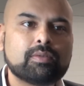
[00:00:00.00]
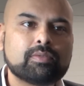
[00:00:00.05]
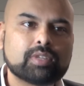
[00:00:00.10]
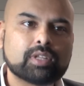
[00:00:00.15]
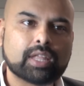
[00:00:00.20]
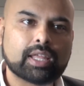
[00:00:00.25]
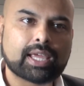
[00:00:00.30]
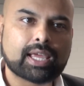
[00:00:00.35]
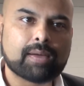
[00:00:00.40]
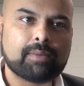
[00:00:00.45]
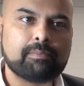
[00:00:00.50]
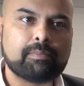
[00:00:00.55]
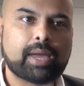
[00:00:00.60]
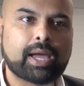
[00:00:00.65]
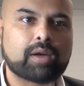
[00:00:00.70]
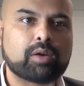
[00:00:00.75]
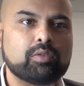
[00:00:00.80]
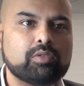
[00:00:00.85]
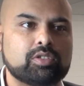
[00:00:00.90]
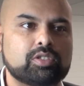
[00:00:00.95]
So they come
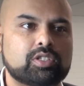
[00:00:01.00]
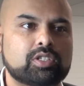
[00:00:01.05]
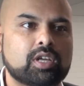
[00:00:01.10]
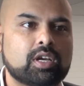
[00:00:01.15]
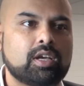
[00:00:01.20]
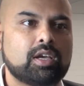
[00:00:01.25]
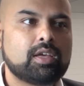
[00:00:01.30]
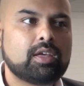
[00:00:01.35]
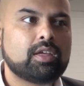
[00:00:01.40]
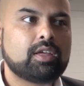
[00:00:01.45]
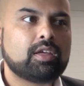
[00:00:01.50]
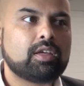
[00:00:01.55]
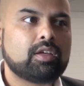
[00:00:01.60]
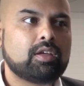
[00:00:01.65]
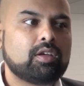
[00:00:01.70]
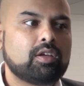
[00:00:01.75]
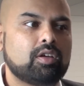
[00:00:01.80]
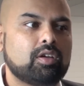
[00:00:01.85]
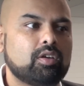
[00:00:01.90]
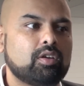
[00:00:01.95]
backwards.
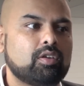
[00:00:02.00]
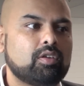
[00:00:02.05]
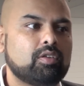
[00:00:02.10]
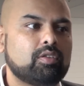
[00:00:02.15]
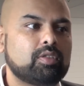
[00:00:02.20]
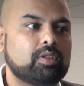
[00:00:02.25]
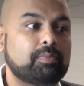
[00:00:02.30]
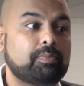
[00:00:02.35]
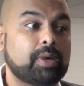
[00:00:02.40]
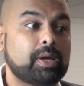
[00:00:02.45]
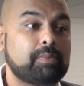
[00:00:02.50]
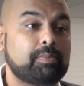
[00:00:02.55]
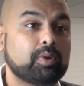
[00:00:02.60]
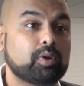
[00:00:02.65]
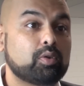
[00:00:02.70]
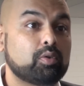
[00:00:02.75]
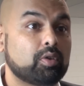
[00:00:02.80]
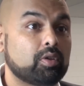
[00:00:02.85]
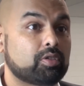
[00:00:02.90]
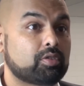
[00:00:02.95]
The people
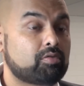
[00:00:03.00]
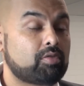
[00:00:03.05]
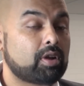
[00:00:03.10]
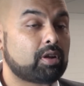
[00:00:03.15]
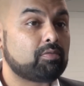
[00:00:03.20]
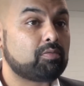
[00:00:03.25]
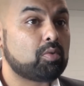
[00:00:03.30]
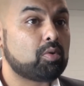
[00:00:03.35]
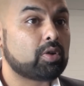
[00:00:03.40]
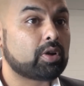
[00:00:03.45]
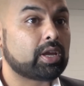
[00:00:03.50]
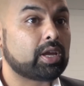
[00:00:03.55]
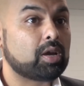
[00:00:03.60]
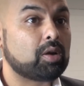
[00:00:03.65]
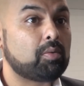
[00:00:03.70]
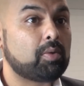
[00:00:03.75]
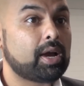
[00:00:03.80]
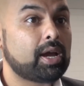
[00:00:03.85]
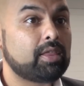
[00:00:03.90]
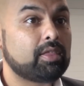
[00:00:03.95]
who are at threat of walking
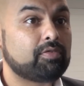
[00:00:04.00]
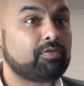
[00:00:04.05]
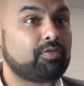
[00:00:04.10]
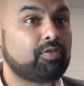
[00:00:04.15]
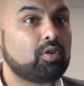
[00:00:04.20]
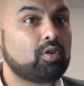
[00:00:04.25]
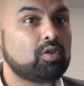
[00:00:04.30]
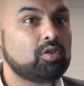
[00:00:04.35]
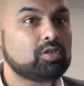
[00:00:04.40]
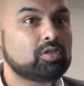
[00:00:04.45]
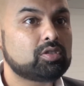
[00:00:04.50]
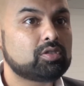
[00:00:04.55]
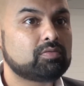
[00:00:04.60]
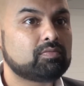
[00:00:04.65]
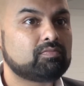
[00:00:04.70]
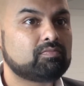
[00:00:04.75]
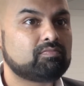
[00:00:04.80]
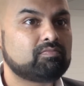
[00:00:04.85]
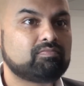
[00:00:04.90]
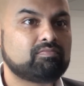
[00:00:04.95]
away, the 4s,
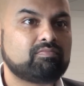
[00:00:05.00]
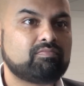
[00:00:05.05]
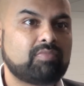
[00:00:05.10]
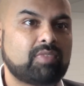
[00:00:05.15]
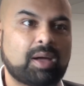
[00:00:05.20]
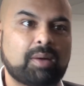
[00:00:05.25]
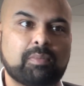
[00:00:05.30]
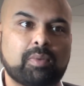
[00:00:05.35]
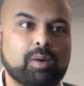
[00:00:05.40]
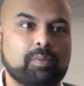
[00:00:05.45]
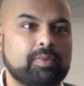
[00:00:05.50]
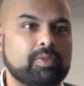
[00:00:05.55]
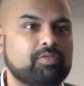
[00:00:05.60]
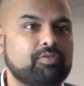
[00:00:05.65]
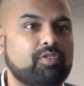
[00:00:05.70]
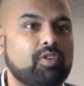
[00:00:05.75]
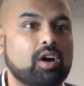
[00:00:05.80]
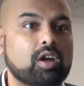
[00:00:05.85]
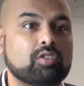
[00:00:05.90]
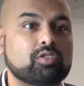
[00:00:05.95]
that might be the
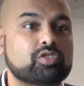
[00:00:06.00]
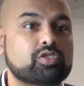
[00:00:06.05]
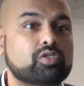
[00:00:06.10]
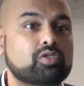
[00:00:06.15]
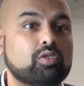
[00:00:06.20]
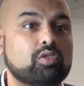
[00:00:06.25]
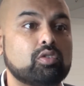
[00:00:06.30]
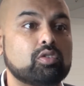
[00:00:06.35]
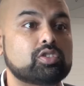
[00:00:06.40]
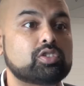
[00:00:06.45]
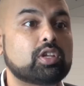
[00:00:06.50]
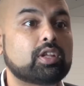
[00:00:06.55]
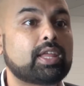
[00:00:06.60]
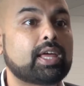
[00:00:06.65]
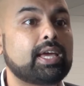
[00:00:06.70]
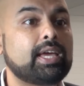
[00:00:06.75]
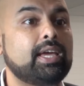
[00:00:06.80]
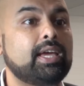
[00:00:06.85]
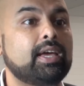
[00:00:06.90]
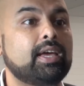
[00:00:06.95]
final straw. So
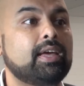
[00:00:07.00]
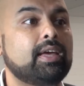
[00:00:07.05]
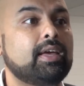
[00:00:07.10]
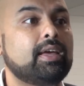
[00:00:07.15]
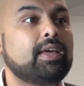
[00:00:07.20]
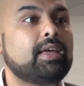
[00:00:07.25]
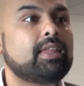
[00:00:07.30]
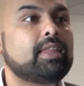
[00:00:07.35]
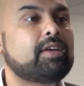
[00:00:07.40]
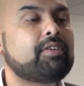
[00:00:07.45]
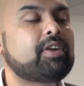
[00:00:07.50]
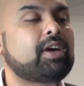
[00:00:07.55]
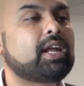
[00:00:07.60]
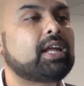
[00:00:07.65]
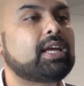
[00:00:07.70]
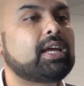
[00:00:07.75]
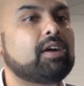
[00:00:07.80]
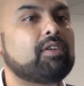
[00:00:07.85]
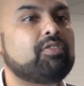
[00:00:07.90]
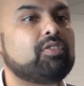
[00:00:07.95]
they've had
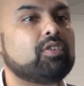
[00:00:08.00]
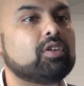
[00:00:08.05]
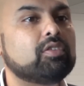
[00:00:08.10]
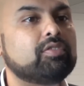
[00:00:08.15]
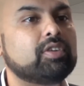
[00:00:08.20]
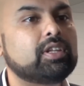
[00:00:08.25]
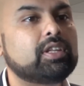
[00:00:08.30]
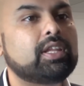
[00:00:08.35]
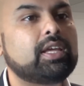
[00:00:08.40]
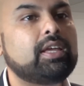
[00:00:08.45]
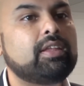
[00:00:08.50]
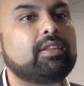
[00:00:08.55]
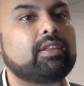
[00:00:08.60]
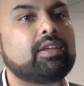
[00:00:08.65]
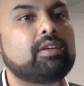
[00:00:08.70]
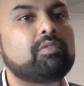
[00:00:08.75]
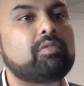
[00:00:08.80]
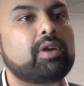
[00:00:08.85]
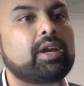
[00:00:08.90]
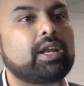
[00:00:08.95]
a gutful of it.
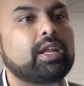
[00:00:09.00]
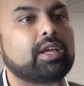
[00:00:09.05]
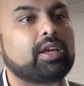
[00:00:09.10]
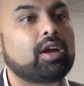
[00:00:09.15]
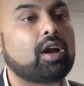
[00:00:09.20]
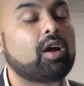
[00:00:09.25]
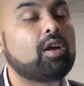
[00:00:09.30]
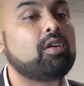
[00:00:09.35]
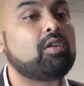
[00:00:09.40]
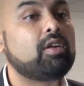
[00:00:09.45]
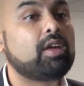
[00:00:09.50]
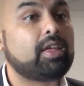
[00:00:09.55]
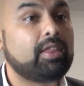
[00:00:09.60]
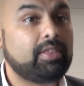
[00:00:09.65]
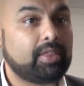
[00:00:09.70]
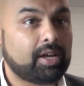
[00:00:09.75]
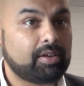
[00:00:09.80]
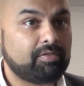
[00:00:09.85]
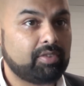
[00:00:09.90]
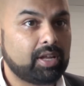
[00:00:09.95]
They're ready to go,
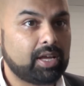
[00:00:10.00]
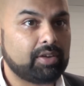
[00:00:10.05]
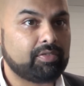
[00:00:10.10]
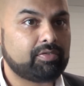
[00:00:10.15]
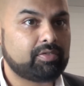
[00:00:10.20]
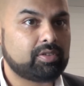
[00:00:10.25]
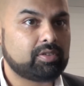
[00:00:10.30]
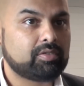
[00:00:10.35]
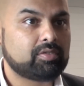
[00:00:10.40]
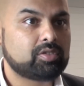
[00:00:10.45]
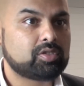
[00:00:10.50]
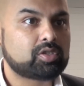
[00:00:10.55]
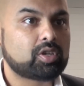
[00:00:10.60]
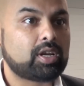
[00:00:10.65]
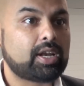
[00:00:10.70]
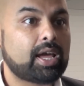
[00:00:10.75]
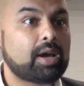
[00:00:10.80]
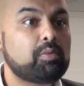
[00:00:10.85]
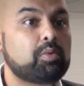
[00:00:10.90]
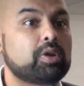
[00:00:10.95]
they've left. So
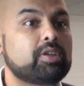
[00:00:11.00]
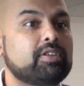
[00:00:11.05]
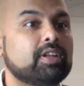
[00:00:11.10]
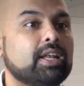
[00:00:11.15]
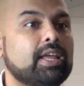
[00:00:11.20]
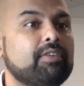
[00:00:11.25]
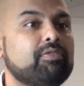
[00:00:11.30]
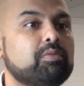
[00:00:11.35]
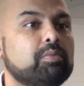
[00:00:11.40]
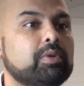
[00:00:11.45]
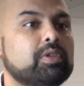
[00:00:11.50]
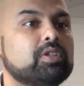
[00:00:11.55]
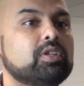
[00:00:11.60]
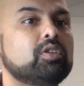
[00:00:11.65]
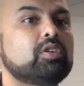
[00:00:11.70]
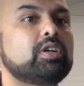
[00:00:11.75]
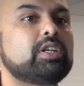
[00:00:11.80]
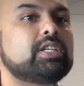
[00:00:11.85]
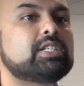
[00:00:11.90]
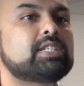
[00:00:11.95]
now what are you left with?
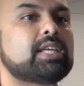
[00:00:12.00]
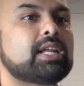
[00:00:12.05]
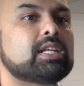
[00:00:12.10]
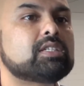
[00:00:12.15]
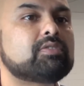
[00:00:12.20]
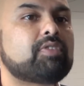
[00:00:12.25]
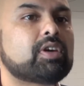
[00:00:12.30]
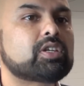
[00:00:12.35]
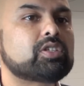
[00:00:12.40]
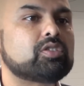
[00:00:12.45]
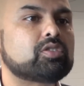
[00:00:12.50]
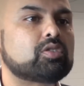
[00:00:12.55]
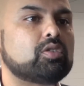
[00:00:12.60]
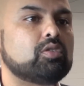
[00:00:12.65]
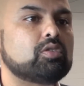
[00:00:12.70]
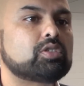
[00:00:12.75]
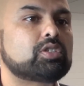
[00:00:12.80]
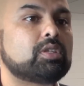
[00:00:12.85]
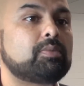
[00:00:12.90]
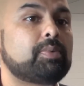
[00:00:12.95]
Look at your satisfaction
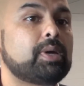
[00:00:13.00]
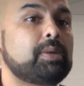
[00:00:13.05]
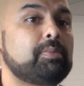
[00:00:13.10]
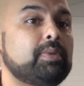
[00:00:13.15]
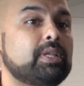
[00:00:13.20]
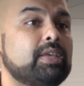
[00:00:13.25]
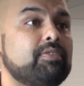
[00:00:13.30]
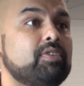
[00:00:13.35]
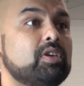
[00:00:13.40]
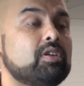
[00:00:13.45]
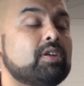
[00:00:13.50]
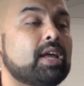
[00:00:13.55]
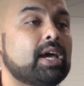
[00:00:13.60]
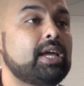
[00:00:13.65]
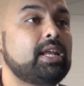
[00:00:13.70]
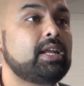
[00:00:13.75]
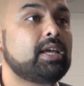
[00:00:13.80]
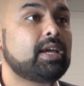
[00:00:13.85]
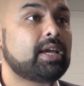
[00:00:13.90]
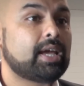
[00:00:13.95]
score. So people giving you an
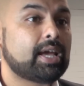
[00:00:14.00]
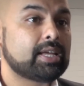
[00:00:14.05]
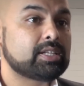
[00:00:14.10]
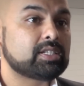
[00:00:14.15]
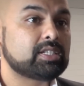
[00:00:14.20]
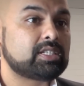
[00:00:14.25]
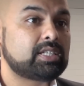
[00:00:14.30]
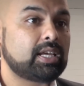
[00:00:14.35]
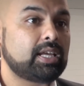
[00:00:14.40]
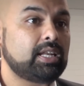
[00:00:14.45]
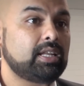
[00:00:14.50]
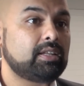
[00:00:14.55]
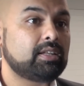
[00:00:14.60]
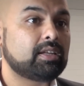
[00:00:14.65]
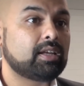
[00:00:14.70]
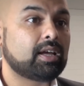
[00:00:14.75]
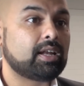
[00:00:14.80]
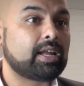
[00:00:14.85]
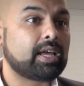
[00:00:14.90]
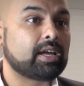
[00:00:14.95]
8, as I said,
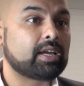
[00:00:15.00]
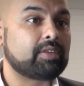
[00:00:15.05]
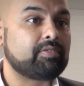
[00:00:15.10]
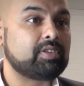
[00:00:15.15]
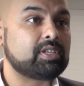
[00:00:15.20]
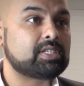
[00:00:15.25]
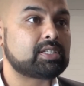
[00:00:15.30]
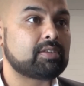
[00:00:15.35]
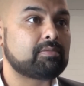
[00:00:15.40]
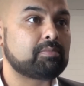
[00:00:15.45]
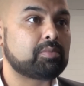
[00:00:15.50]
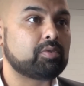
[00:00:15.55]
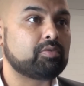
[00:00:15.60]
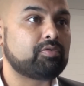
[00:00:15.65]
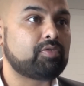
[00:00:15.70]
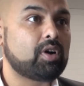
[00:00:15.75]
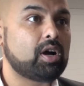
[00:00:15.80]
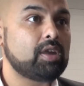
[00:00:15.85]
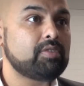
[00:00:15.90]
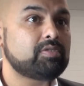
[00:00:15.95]
are now giving
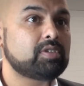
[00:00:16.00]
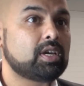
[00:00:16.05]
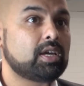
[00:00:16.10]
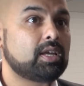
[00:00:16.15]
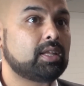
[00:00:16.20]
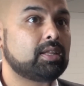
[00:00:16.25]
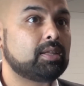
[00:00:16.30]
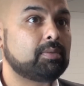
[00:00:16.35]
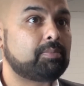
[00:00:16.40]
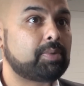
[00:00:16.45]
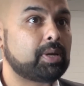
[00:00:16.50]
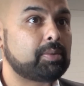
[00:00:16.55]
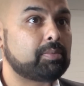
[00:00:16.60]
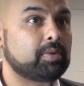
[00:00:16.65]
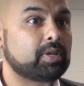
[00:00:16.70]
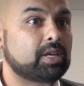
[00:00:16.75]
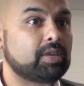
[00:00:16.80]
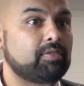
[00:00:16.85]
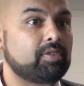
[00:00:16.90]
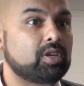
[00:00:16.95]
7.5. The
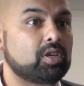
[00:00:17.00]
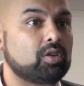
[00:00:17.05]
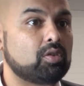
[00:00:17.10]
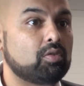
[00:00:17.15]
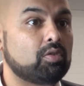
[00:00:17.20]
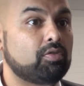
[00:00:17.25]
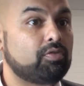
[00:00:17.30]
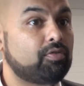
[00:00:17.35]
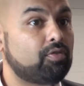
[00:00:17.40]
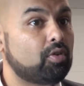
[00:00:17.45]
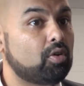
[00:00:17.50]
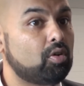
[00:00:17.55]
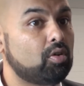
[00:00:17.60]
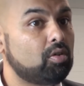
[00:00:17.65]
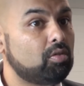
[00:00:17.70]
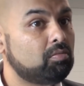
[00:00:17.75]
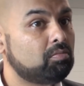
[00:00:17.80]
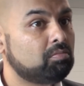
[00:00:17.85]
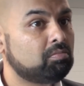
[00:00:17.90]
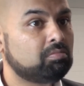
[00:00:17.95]
people giving you a
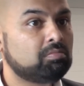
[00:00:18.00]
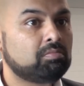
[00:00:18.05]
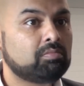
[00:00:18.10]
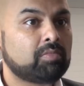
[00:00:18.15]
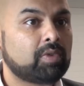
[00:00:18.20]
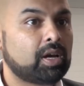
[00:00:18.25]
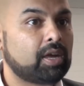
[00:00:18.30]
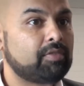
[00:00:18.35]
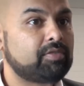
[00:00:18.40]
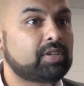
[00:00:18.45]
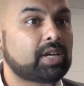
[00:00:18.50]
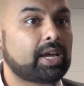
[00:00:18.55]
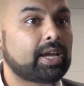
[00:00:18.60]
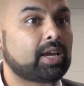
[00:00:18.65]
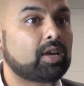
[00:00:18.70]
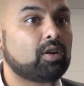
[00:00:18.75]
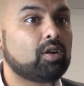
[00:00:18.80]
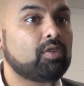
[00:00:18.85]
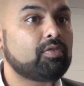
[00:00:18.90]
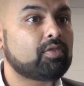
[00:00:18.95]
4 have
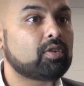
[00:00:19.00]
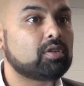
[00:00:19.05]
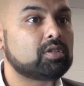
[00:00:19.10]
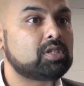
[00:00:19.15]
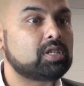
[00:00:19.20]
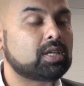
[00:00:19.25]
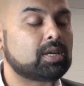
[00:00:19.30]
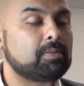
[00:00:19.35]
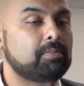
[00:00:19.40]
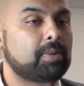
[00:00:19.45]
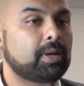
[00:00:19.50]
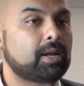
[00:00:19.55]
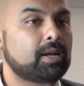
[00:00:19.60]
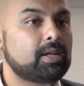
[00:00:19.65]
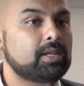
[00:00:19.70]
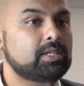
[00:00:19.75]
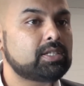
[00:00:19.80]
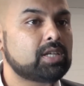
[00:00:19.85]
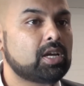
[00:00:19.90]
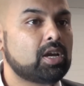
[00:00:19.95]
taken off, gone to your
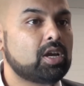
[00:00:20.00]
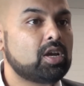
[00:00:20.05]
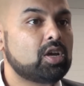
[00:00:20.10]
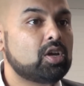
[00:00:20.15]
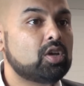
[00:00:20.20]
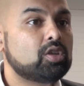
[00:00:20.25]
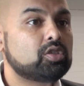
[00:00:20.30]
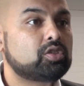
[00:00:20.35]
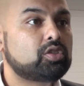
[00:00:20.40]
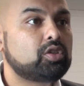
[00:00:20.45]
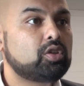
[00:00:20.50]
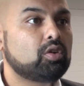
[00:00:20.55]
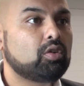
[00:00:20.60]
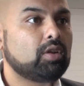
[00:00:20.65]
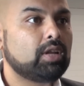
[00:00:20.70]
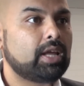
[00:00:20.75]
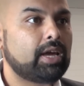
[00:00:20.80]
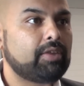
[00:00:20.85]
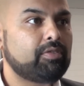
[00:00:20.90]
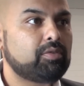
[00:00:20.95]
competitors. So you're
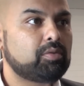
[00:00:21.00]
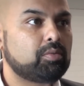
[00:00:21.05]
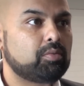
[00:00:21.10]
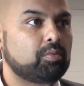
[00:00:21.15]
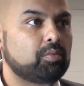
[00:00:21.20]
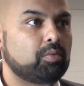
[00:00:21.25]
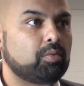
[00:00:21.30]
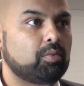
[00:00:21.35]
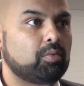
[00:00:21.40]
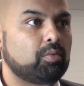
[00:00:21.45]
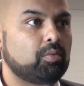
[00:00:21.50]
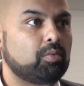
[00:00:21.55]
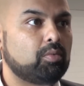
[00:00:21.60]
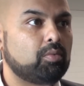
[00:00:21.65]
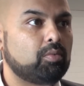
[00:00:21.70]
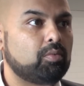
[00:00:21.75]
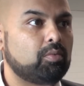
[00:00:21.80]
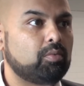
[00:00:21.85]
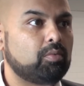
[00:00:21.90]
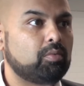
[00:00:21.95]
left
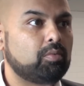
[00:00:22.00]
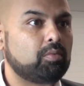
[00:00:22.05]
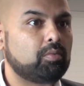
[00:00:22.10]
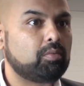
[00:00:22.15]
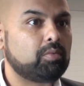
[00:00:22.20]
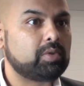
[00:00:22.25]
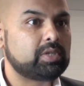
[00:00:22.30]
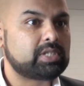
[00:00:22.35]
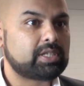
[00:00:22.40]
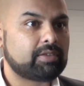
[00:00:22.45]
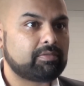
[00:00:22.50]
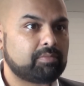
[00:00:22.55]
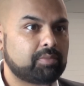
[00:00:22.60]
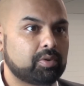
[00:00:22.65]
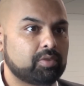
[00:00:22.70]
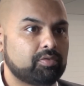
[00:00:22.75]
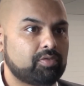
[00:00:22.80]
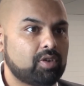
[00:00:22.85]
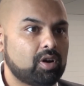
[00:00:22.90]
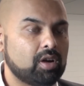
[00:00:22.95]
with
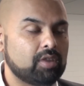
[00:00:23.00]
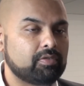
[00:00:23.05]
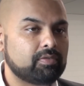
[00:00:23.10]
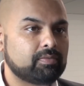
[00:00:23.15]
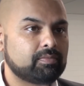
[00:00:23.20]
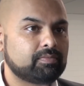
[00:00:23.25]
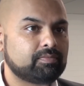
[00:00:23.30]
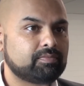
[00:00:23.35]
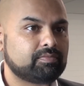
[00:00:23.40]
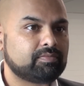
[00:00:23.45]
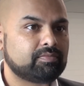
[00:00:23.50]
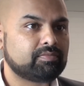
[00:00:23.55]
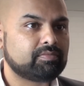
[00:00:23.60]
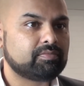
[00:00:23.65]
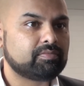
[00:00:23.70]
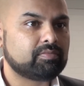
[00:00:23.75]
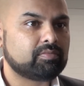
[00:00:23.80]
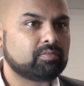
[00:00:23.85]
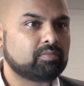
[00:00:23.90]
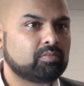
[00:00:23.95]
7.5,
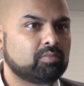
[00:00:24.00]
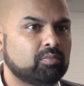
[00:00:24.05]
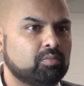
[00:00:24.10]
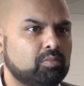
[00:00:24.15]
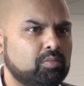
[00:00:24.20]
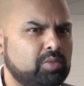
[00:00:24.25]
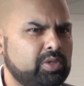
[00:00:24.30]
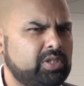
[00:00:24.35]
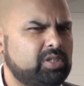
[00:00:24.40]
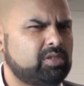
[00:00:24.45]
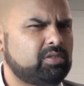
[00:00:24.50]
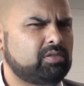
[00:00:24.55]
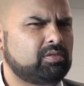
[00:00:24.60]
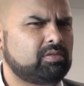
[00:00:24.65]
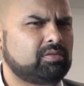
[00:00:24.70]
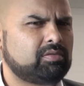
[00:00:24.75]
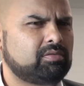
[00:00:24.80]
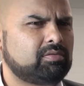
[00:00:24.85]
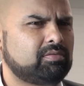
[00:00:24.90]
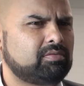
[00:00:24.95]
which,
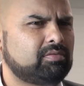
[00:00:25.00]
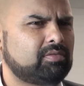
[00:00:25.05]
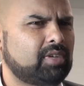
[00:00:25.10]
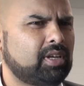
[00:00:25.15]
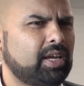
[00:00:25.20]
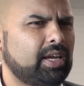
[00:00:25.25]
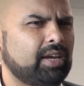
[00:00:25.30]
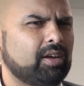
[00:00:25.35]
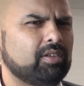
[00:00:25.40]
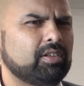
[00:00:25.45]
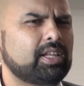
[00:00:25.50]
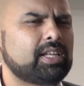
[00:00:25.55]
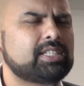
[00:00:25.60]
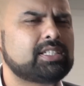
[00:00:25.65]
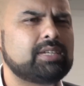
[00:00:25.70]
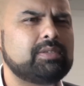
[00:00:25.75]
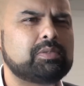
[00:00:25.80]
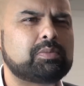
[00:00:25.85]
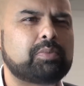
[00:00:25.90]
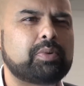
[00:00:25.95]
hang on, that
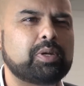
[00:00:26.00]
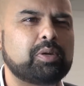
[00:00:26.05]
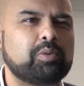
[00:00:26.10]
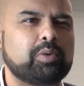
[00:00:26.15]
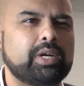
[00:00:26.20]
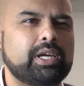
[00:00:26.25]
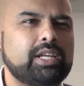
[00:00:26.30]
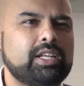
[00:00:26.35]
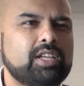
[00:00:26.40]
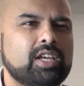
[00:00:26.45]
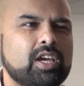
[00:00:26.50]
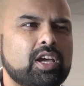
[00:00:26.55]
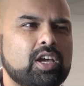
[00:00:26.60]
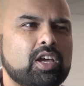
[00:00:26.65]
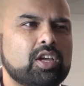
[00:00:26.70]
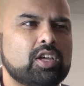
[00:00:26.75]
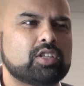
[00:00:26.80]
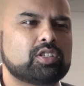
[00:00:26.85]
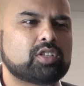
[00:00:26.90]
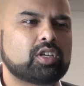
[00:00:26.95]
seems pretty weird.
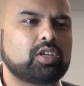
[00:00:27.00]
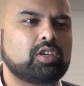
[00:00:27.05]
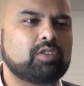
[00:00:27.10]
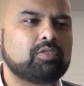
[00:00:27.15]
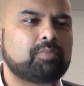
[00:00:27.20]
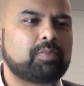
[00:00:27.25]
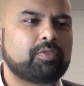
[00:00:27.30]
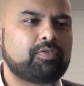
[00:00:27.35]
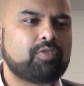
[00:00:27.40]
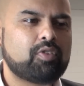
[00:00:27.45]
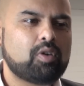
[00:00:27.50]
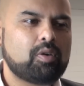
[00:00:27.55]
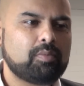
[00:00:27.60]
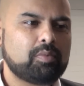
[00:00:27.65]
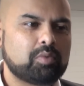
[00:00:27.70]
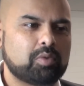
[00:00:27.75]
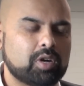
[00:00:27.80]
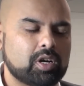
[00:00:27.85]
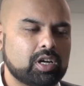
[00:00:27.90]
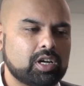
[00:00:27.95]
So you've performed
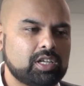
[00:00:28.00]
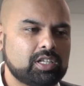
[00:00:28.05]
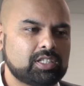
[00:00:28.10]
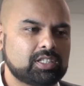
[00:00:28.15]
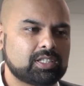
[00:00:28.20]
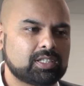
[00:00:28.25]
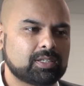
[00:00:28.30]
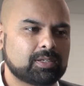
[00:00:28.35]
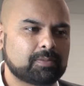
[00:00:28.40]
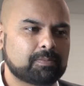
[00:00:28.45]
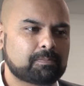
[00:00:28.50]
worse,